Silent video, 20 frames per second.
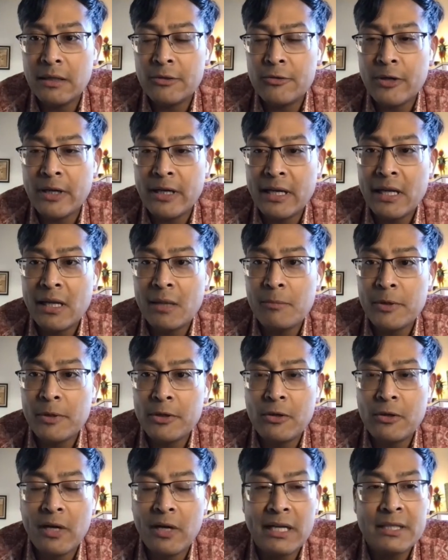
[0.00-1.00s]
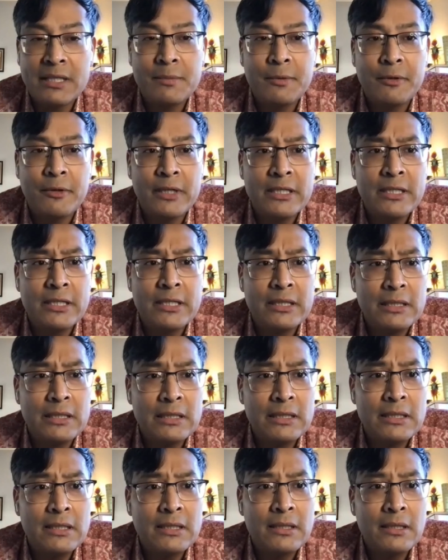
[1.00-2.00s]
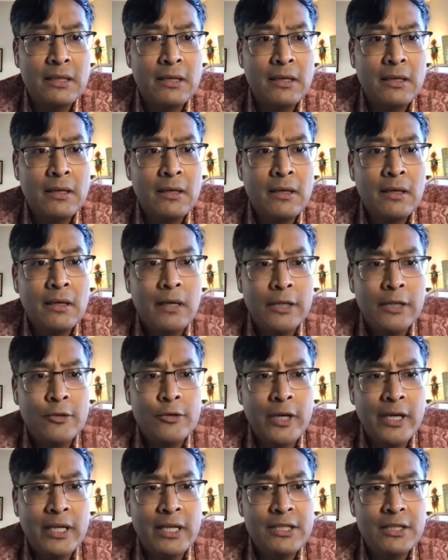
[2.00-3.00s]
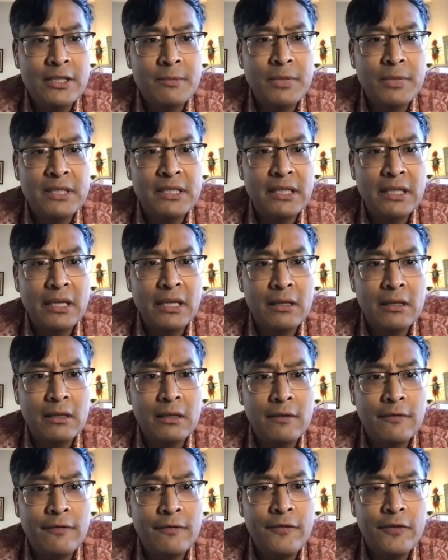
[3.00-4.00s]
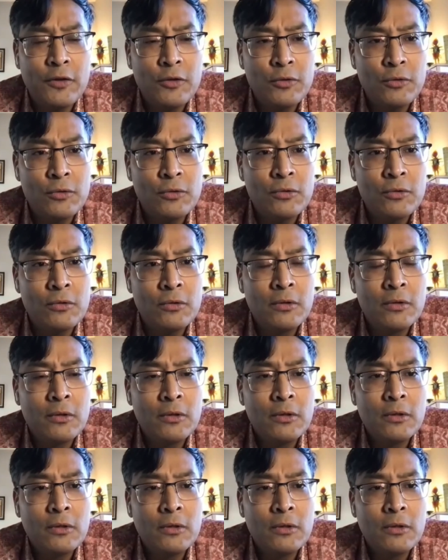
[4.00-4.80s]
in trying to help with your aspirations and try to just put together a few